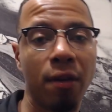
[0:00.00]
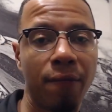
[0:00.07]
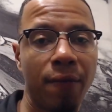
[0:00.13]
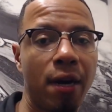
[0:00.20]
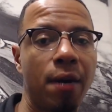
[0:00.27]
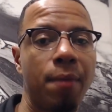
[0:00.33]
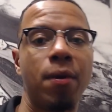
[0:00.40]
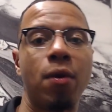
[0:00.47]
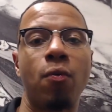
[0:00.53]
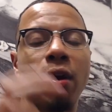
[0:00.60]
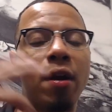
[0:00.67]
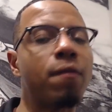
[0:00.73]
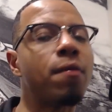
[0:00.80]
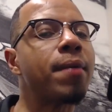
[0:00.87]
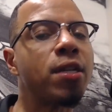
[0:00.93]
environment,
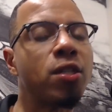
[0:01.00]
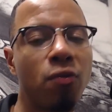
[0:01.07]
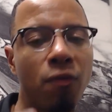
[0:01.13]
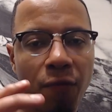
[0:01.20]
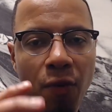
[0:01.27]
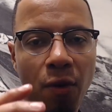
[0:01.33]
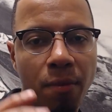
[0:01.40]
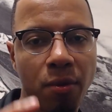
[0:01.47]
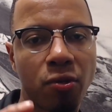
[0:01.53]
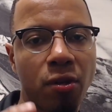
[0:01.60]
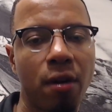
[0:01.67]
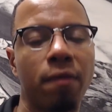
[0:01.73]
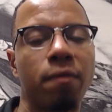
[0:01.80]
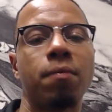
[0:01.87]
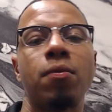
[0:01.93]
whatever makes you feel most
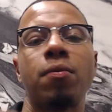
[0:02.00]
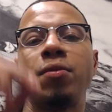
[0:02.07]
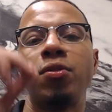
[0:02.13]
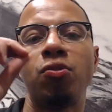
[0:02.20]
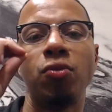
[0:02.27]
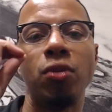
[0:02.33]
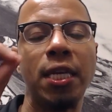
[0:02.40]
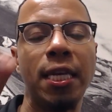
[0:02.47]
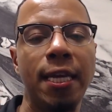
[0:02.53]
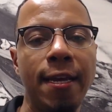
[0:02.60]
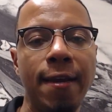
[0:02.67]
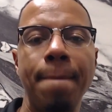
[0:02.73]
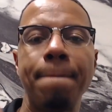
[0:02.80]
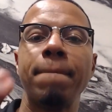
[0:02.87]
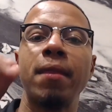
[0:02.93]
comfortable, but you
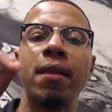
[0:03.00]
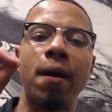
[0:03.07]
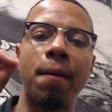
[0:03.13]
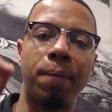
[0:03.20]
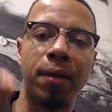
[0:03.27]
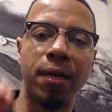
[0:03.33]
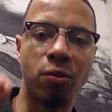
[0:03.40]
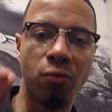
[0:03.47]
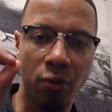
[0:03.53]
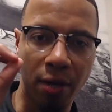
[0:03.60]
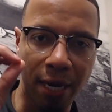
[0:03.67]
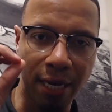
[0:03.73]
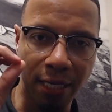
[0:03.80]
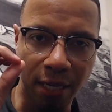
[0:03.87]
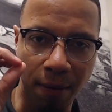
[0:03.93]
need a place where you can
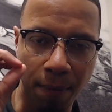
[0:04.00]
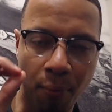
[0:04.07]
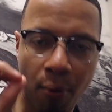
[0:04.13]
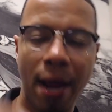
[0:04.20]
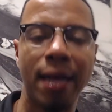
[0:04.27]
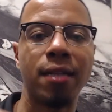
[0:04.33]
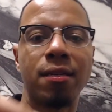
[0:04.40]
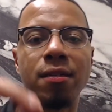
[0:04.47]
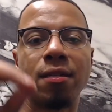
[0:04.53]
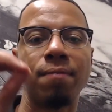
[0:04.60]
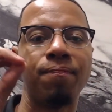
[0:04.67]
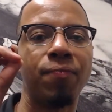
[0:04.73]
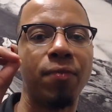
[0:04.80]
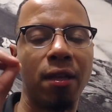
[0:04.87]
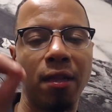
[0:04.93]
actually practice
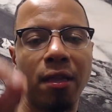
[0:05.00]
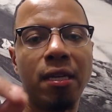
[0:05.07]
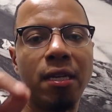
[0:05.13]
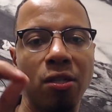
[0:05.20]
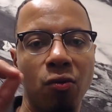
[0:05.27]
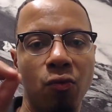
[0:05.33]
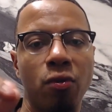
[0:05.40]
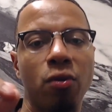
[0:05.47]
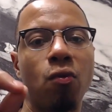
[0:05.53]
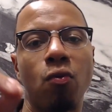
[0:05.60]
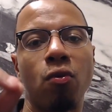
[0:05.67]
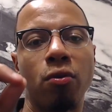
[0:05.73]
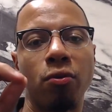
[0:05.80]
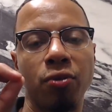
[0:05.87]
these real world